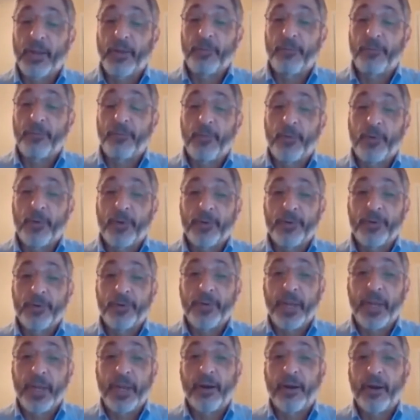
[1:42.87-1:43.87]
for
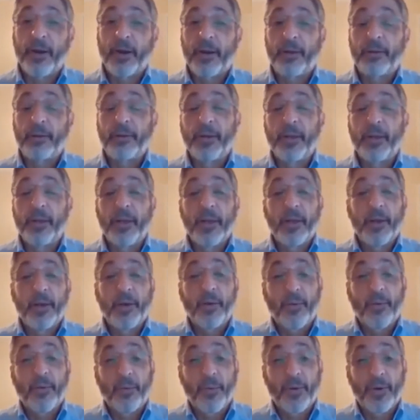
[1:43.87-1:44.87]
Sunera
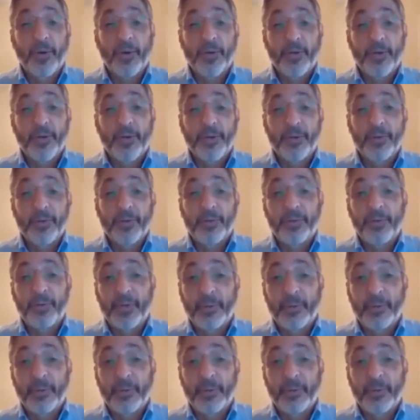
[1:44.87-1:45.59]
were to